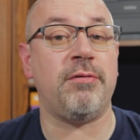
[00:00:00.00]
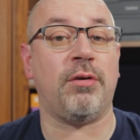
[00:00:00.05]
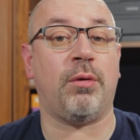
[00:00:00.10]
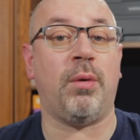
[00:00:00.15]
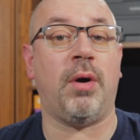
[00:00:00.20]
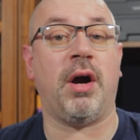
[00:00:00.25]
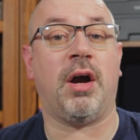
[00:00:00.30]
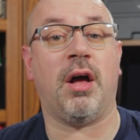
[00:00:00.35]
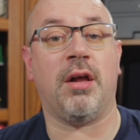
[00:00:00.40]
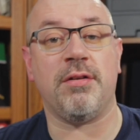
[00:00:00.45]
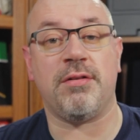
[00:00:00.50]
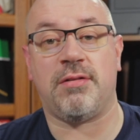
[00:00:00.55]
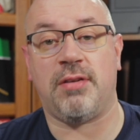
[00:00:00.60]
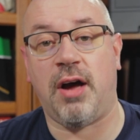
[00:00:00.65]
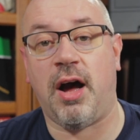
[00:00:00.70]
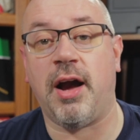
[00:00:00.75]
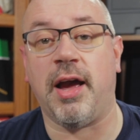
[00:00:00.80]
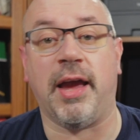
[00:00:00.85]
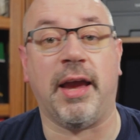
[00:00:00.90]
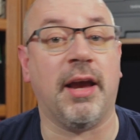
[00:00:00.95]
to work on
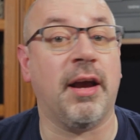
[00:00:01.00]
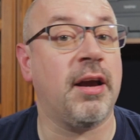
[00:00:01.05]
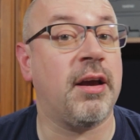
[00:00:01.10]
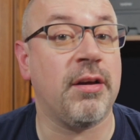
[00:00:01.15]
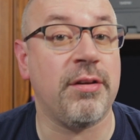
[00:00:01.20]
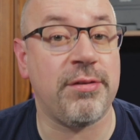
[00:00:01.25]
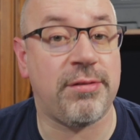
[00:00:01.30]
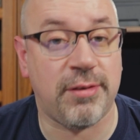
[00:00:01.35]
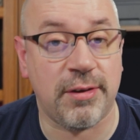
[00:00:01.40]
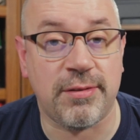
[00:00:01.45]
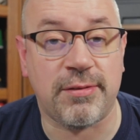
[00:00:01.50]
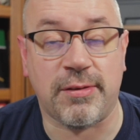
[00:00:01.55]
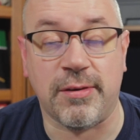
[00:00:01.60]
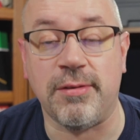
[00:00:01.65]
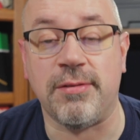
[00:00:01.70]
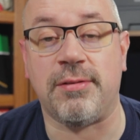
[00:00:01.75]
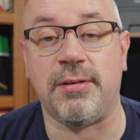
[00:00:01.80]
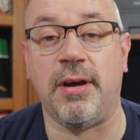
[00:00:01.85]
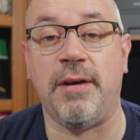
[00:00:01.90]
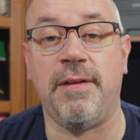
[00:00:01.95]
tonguing and
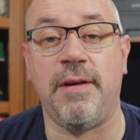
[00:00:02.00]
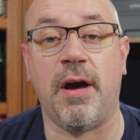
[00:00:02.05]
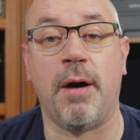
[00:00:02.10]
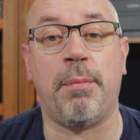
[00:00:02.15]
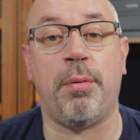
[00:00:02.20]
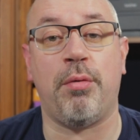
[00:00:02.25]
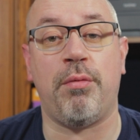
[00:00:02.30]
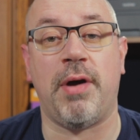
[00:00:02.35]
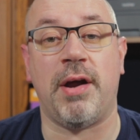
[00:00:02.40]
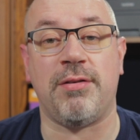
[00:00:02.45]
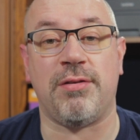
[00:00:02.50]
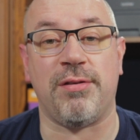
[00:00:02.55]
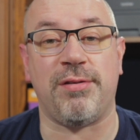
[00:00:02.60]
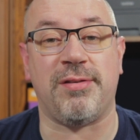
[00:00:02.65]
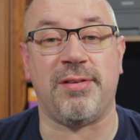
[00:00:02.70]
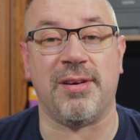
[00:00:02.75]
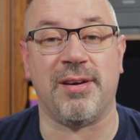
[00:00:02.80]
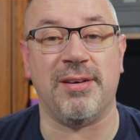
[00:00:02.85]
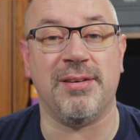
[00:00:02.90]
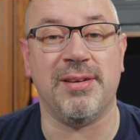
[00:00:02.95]
consistency in the upper
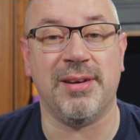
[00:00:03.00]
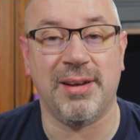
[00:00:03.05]
register.